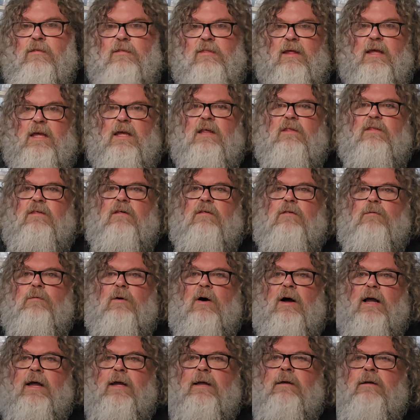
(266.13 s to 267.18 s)
the easiest
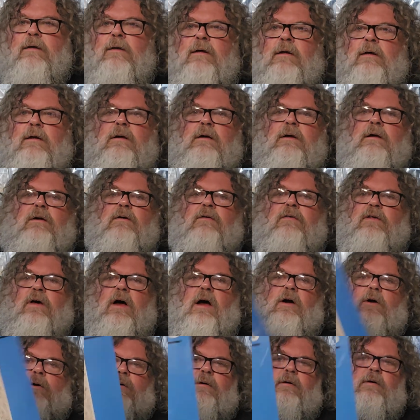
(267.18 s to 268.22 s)
way.
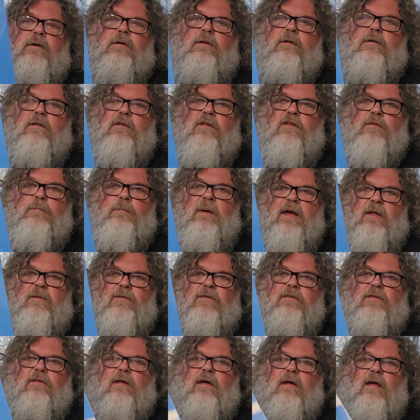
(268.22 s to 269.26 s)
So, The
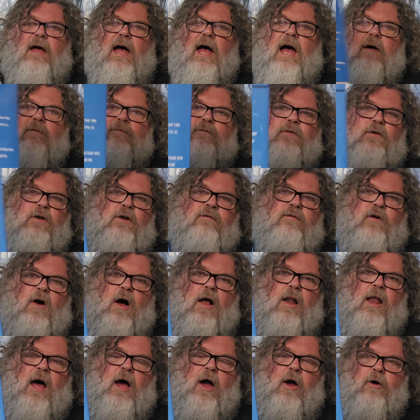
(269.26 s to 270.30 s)
Smiths, Hatful of
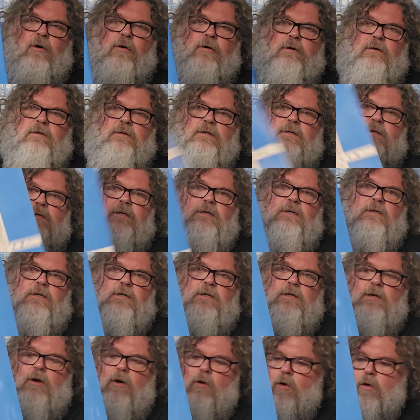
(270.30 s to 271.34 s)
Hollow.
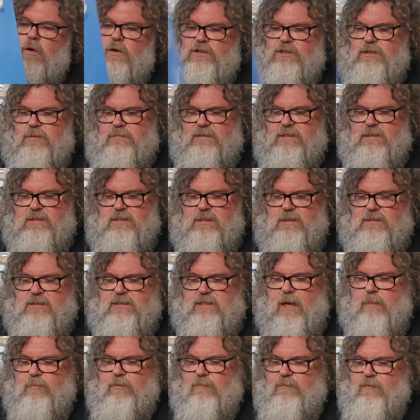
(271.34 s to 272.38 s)
Awesome. Is this a
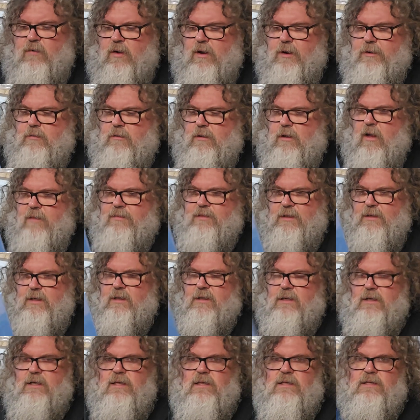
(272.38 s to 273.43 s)
double vinyl? I think
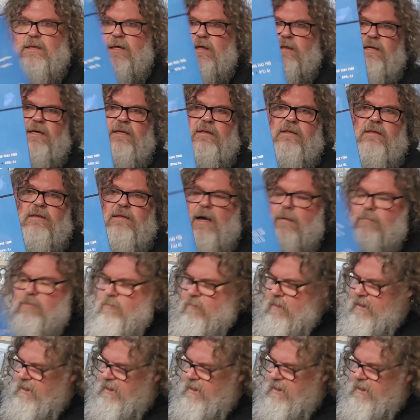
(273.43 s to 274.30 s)
it is. I think it's a double